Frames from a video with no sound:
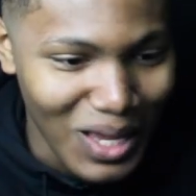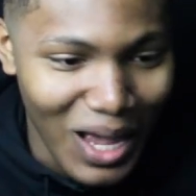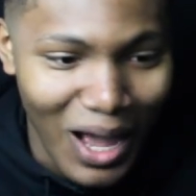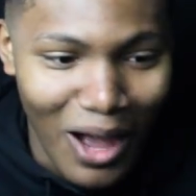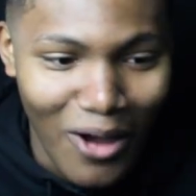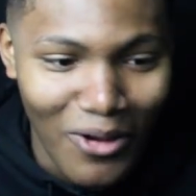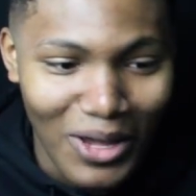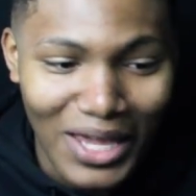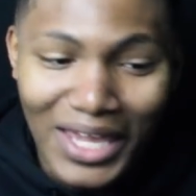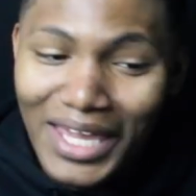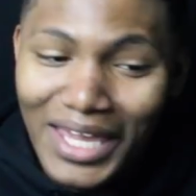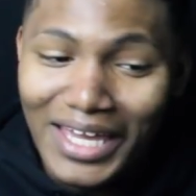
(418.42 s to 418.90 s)

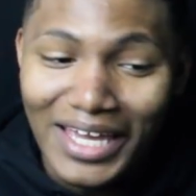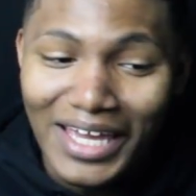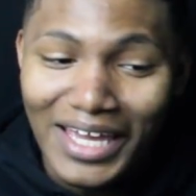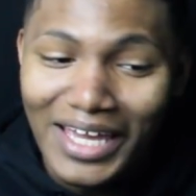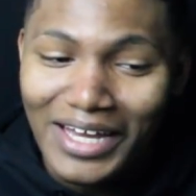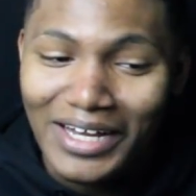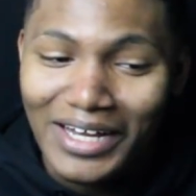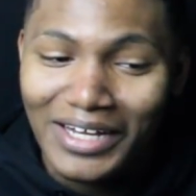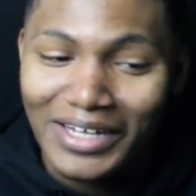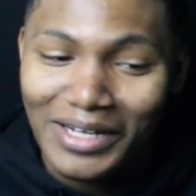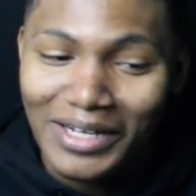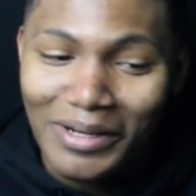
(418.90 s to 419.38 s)
Oh, he a
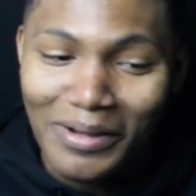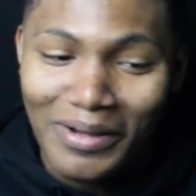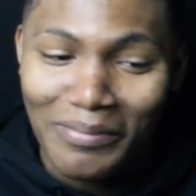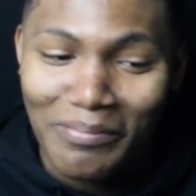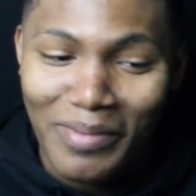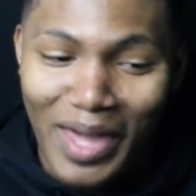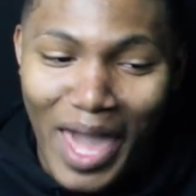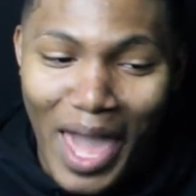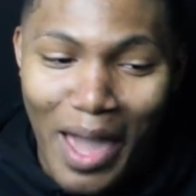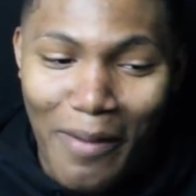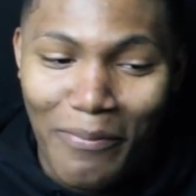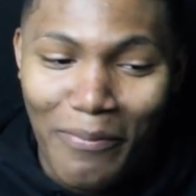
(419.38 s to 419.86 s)

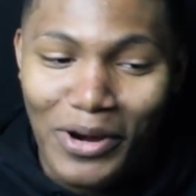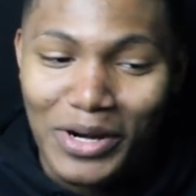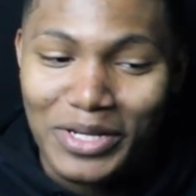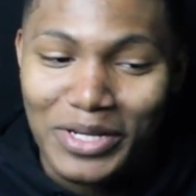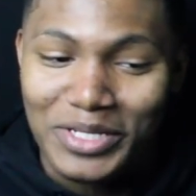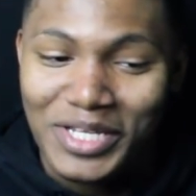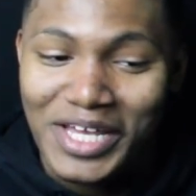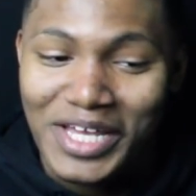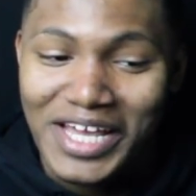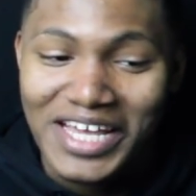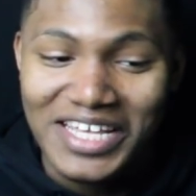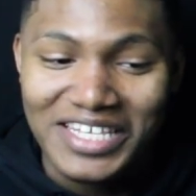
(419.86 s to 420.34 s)
good bad
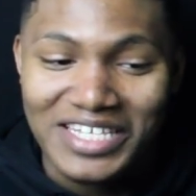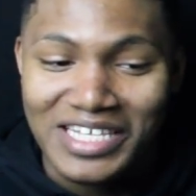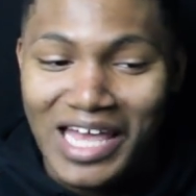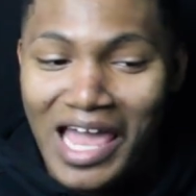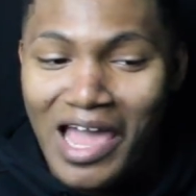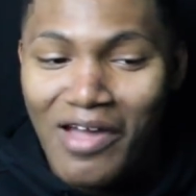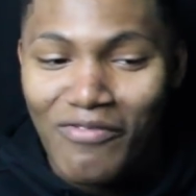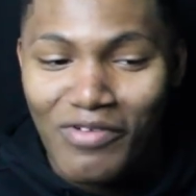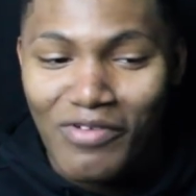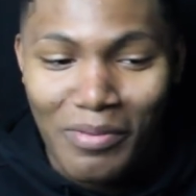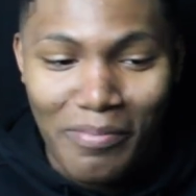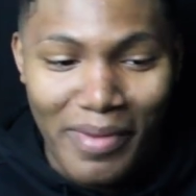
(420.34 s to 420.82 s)
person. He's
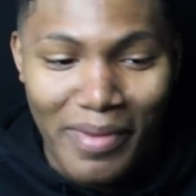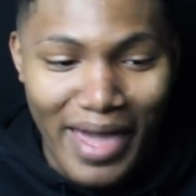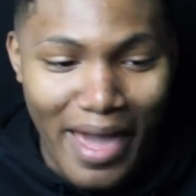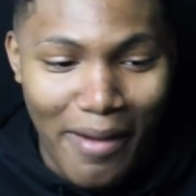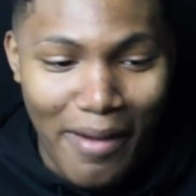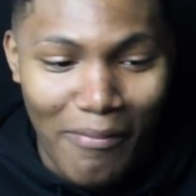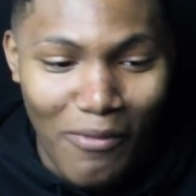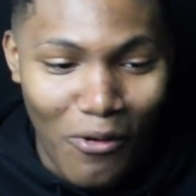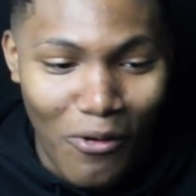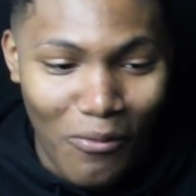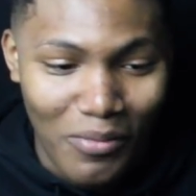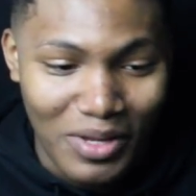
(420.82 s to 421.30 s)
saving the
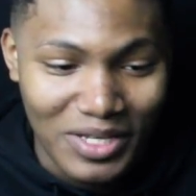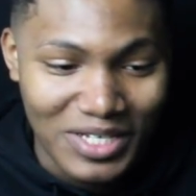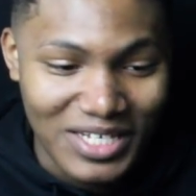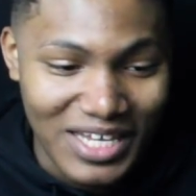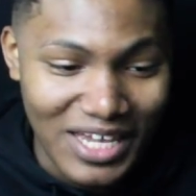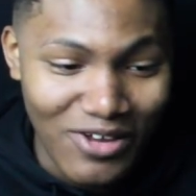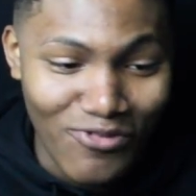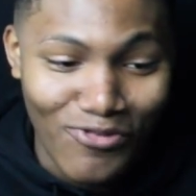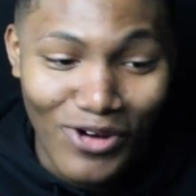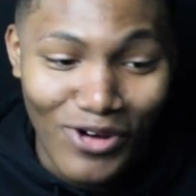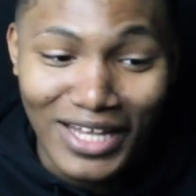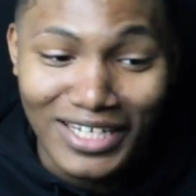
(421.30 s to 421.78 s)
bad moments.
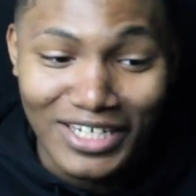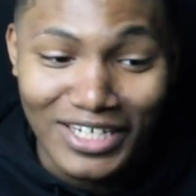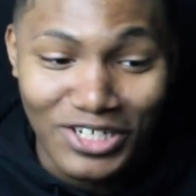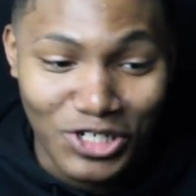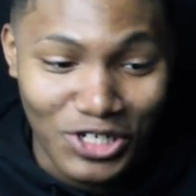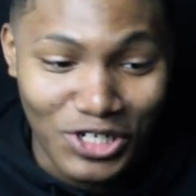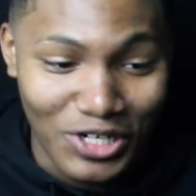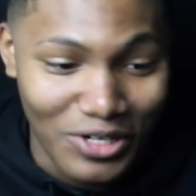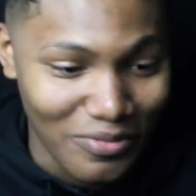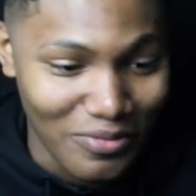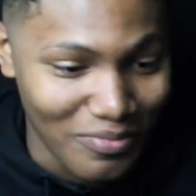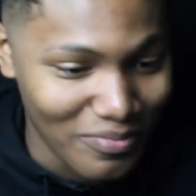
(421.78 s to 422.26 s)
He
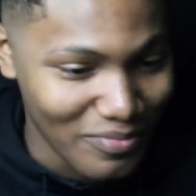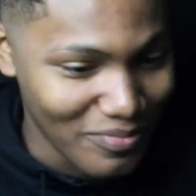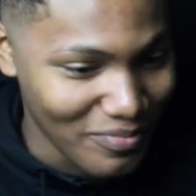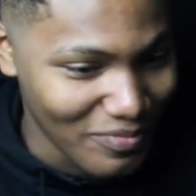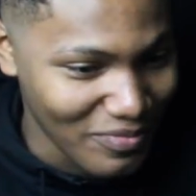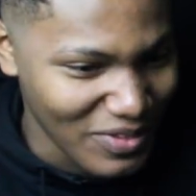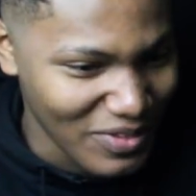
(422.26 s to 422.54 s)
relishing them.